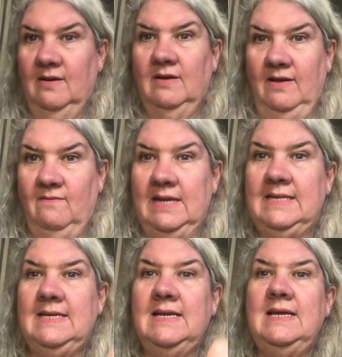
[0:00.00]

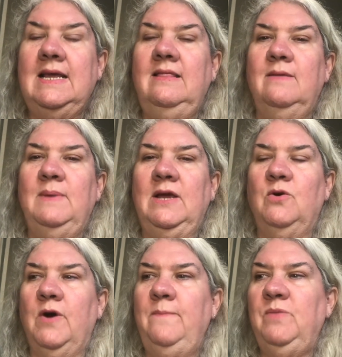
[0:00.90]
invested in the
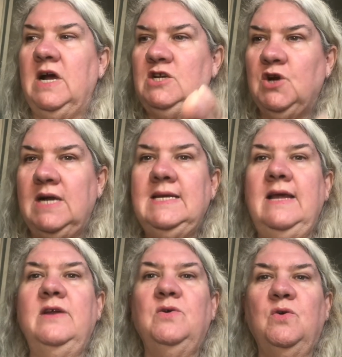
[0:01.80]
Bitcoin, I tried to
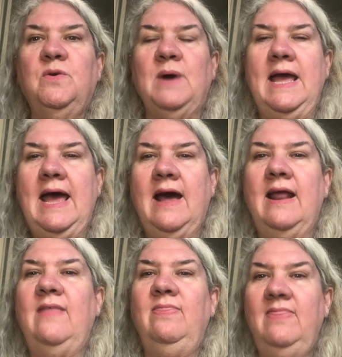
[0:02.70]
get it all the way
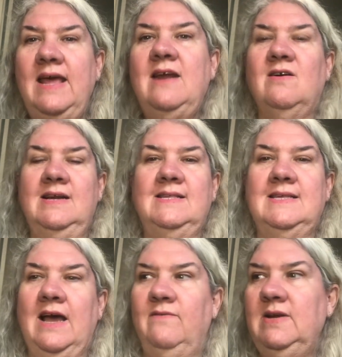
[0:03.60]
out, and then I
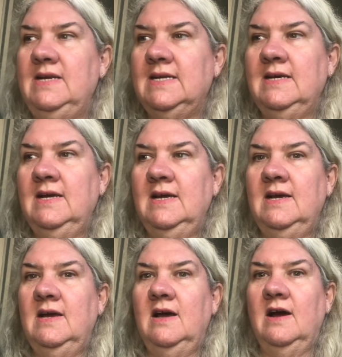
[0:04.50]
discovered
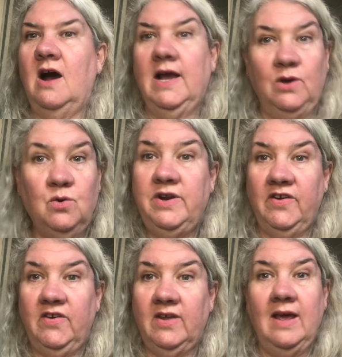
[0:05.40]
I
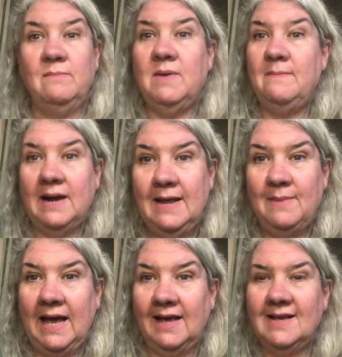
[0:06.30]
couldn't get my money
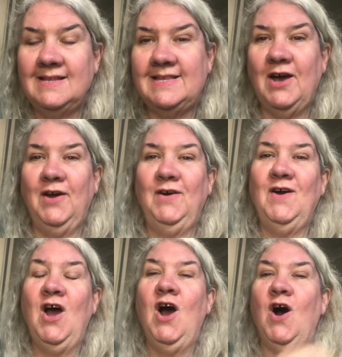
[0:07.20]
back. So
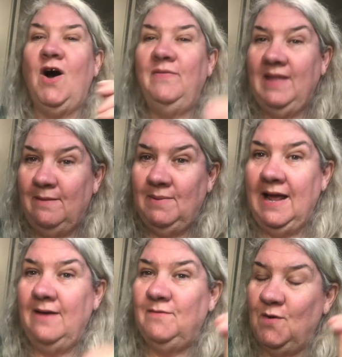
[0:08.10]
on that
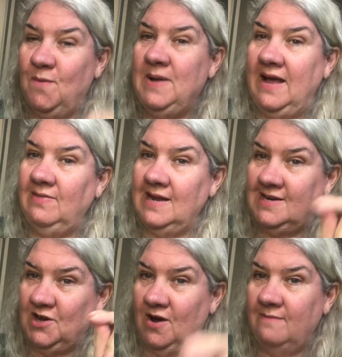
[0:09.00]
platform at that
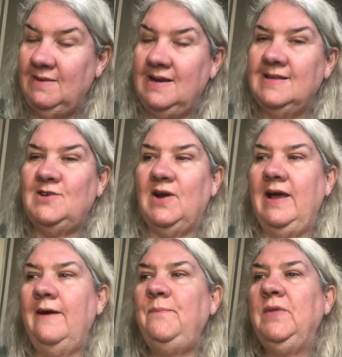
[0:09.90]
time in
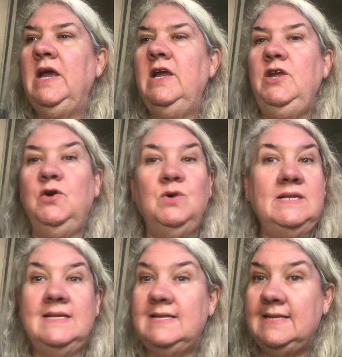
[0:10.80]
Australia, you
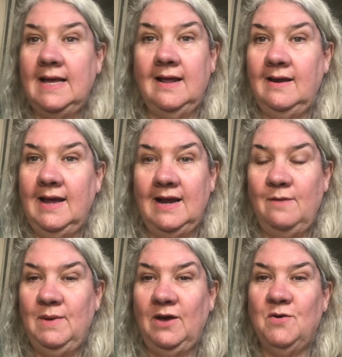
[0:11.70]
couldn't sell any
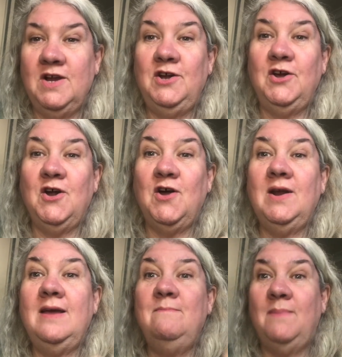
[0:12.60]
Bitcoin, you could
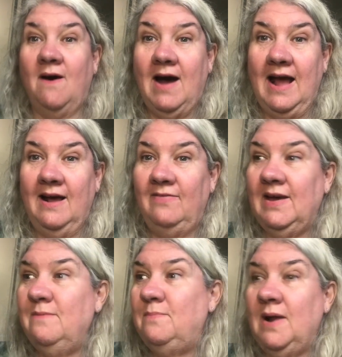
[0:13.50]
only buy. And
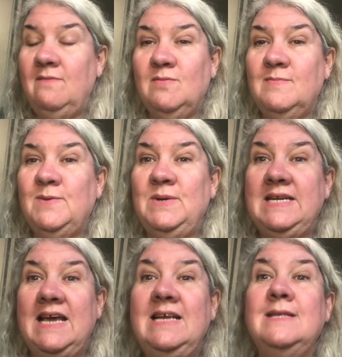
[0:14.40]
the platforms would
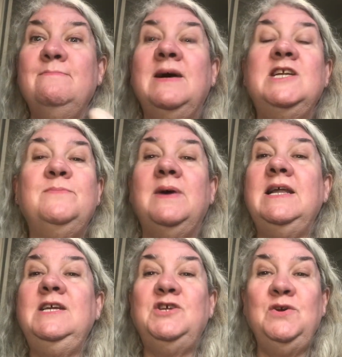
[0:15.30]
take as much
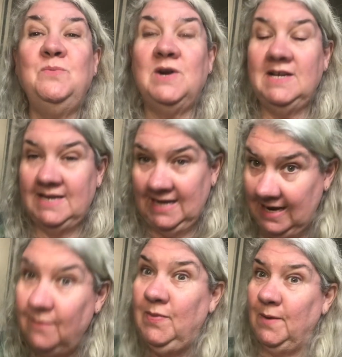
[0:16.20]
money as you wanted to
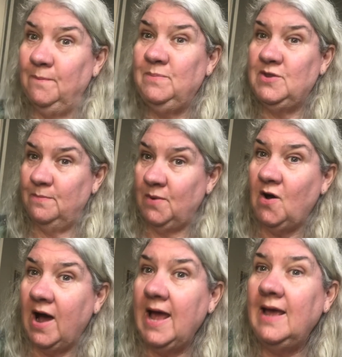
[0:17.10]
give them to
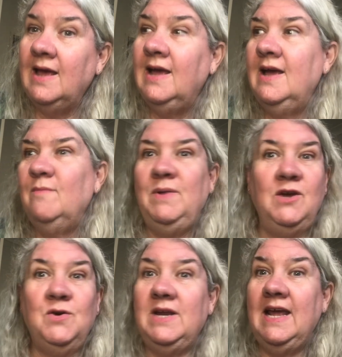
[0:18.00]
buy, but you
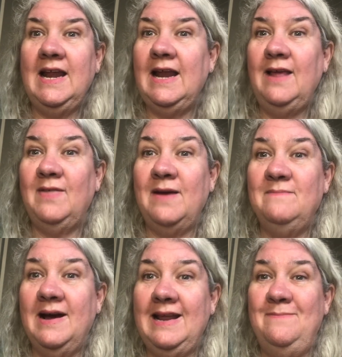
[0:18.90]
couldn't get any of that
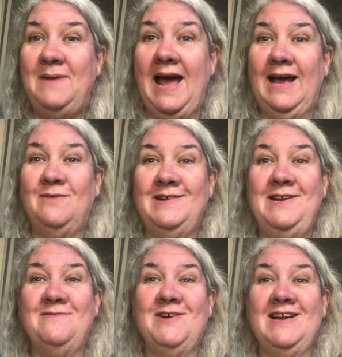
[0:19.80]
money back when
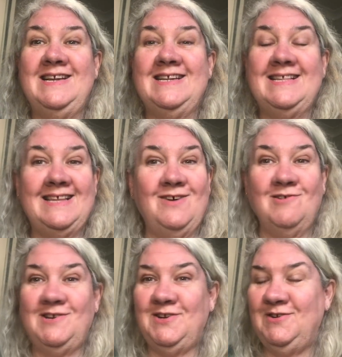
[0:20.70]
you wanted to sell
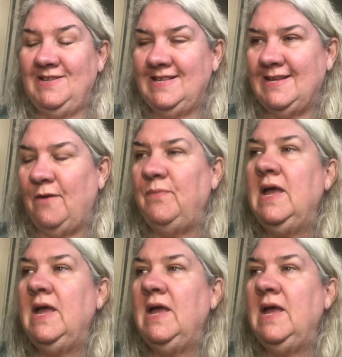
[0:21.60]
because you couldn't sell.